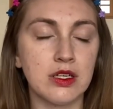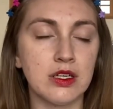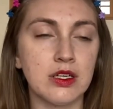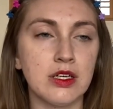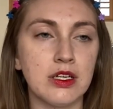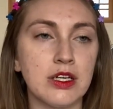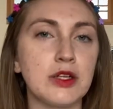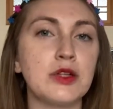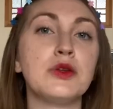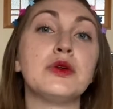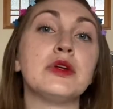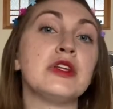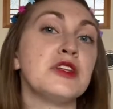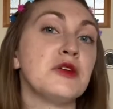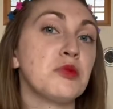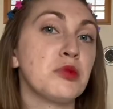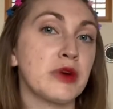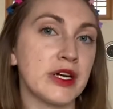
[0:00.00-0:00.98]

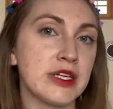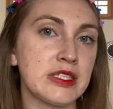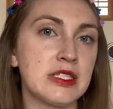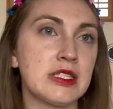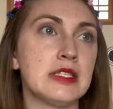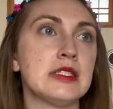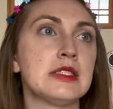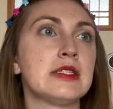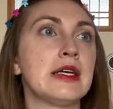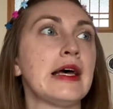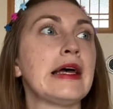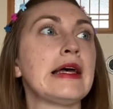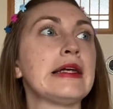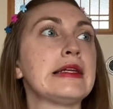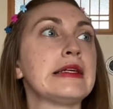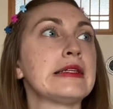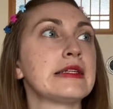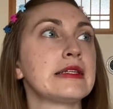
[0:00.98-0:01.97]
including the prices
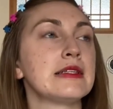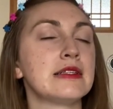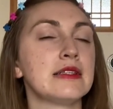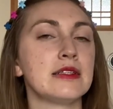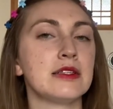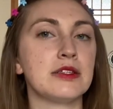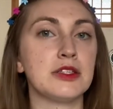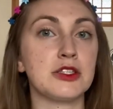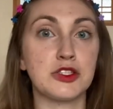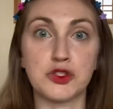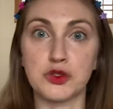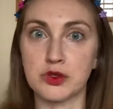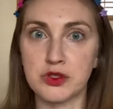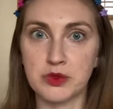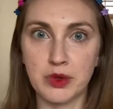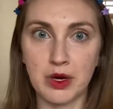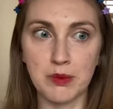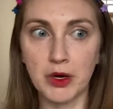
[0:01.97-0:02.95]
and the
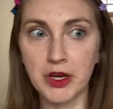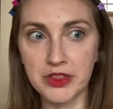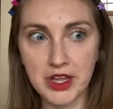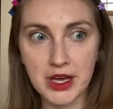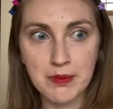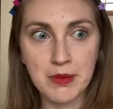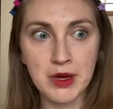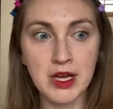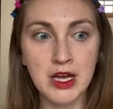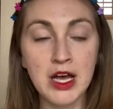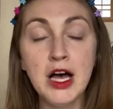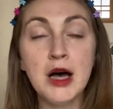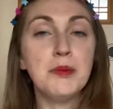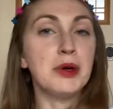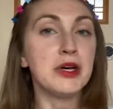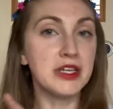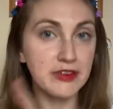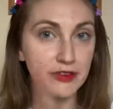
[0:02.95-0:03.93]
stores where I bought them.
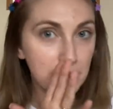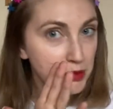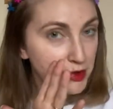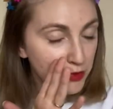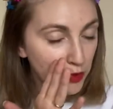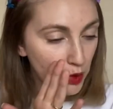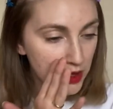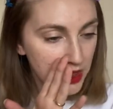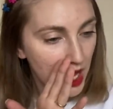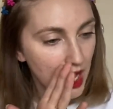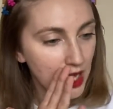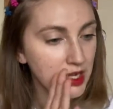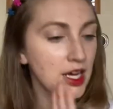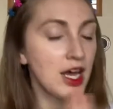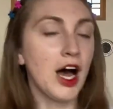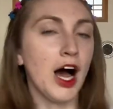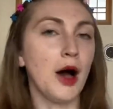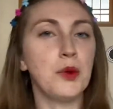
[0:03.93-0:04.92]
But even before that,
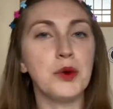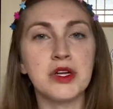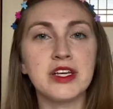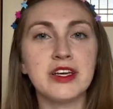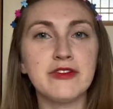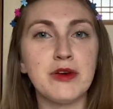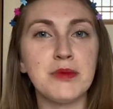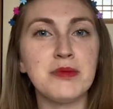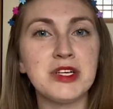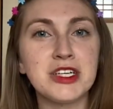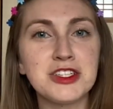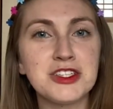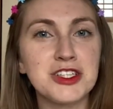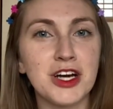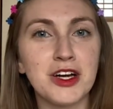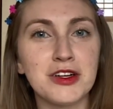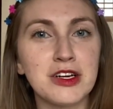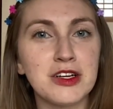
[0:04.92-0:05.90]
I want to give a big
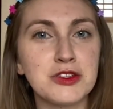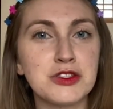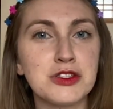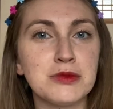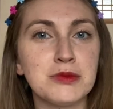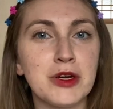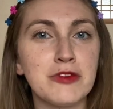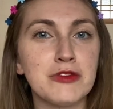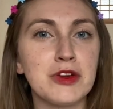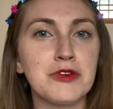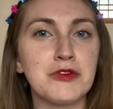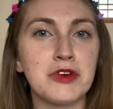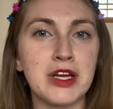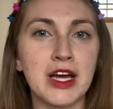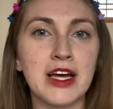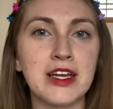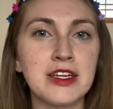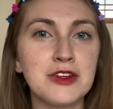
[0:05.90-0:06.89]
shout out to my friend
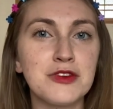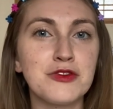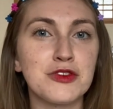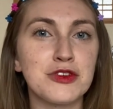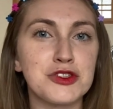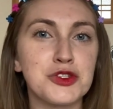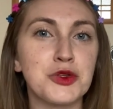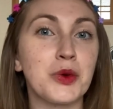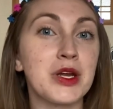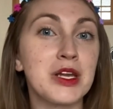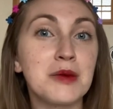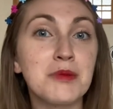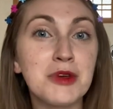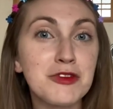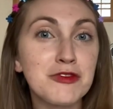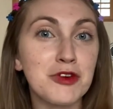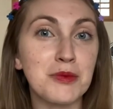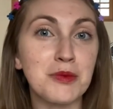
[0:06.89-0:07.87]
Rhiannon for joining
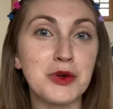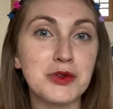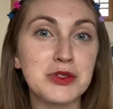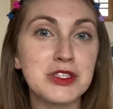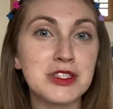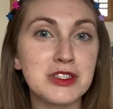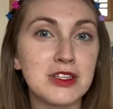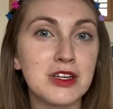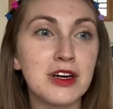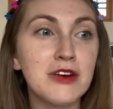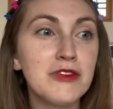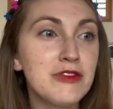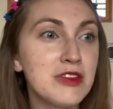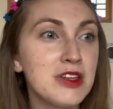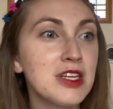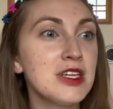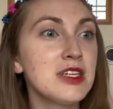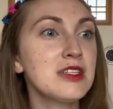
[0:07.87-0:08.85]
me for most
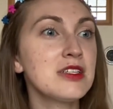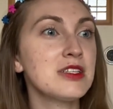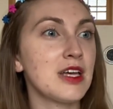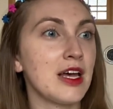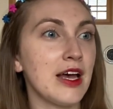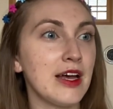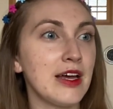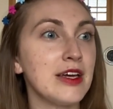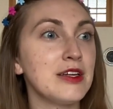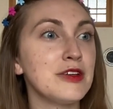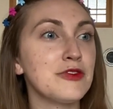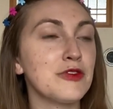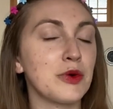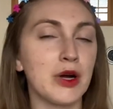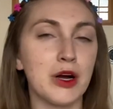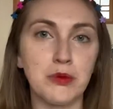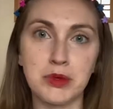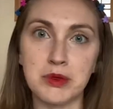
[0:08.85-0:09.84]
of this and
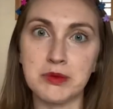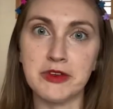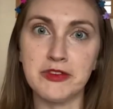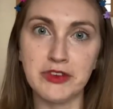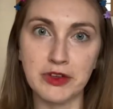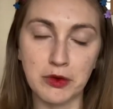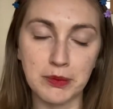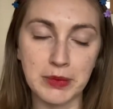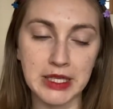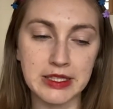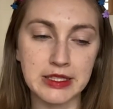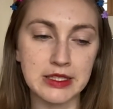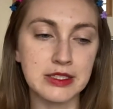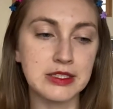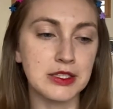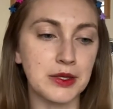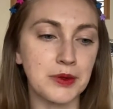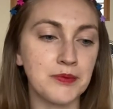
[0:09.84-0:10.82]
for helping me film it.
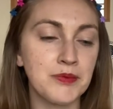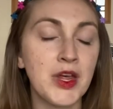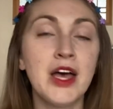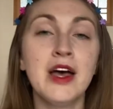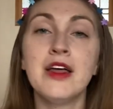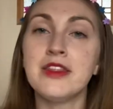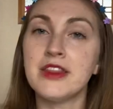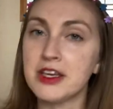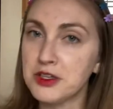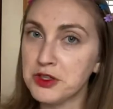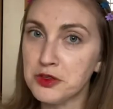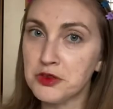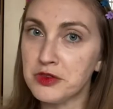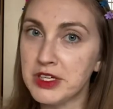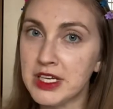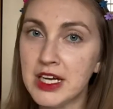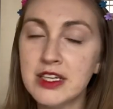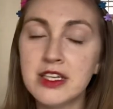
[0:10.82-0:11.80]
So thank you,
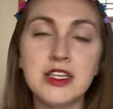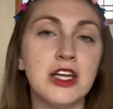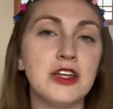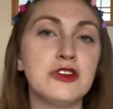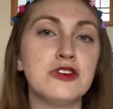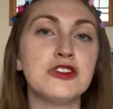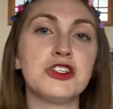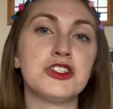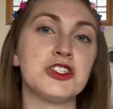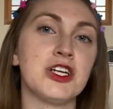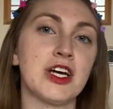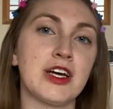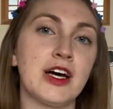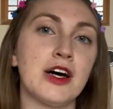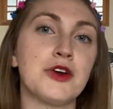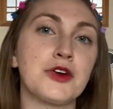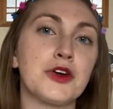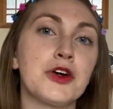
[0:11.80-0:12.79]
Rhiannon, and you should
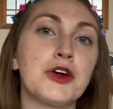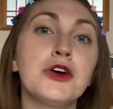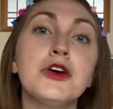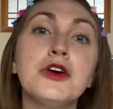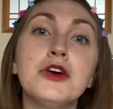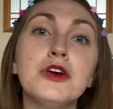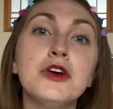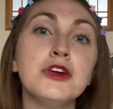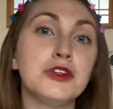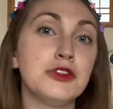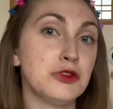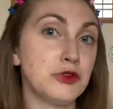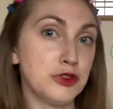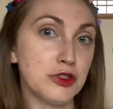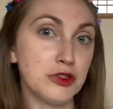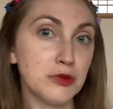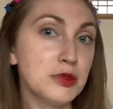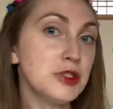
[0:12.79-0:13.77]
check out her
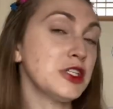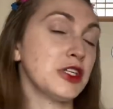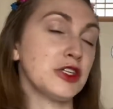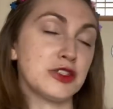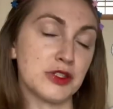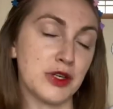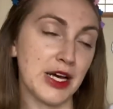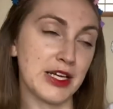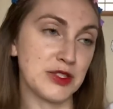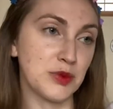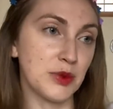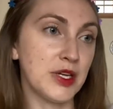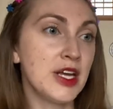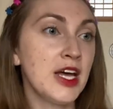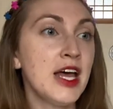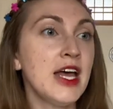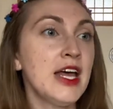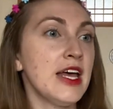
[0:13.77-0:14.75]
YouTube. She also has
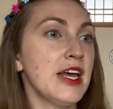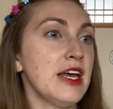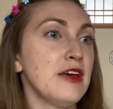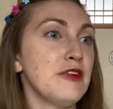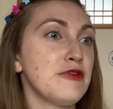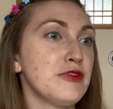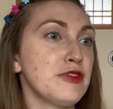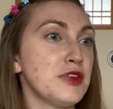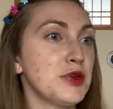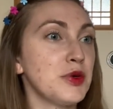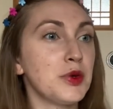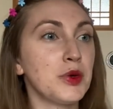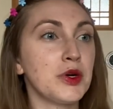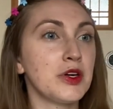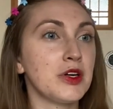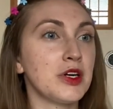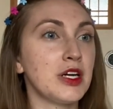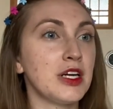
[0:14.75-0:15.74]
one if
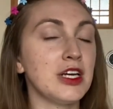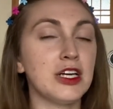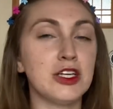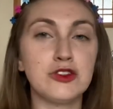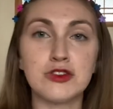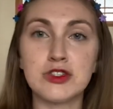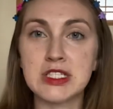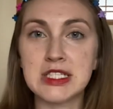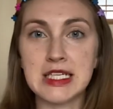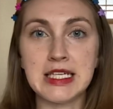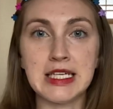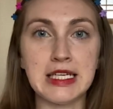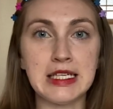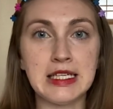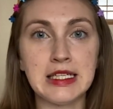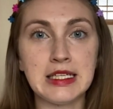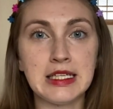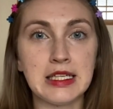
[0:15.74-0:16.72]
you're interested
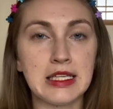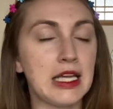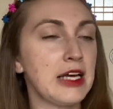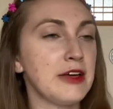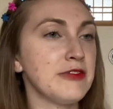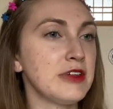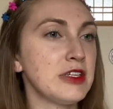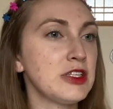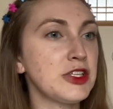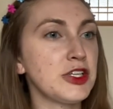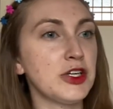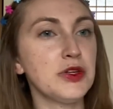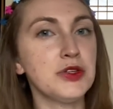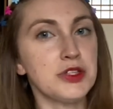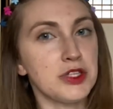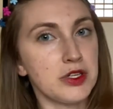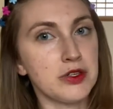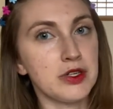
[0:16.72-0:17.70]
in life in
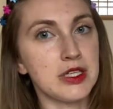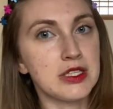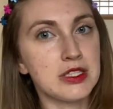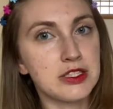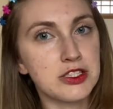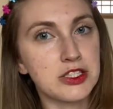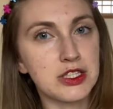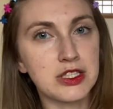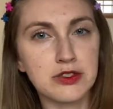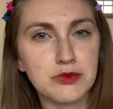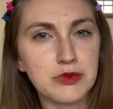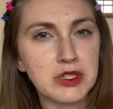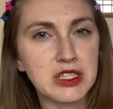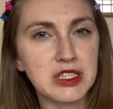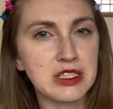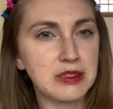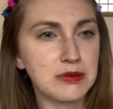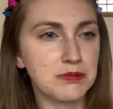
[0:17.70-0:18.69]
Kyoto, and she has
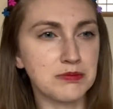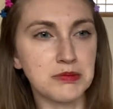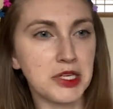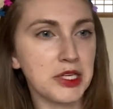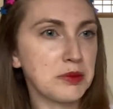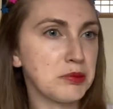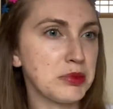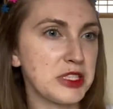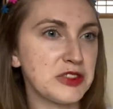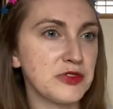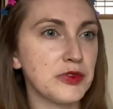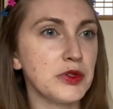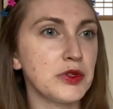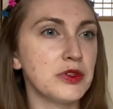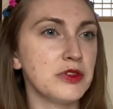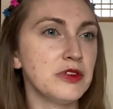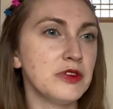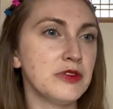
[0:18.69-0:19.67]
really like
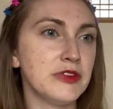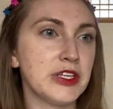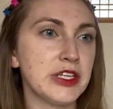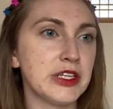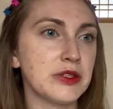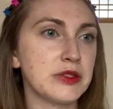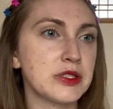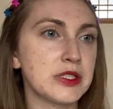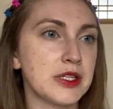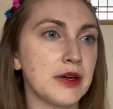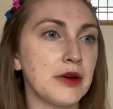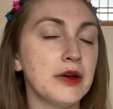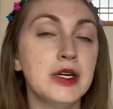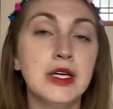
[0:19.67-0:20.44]
peaceful videos, so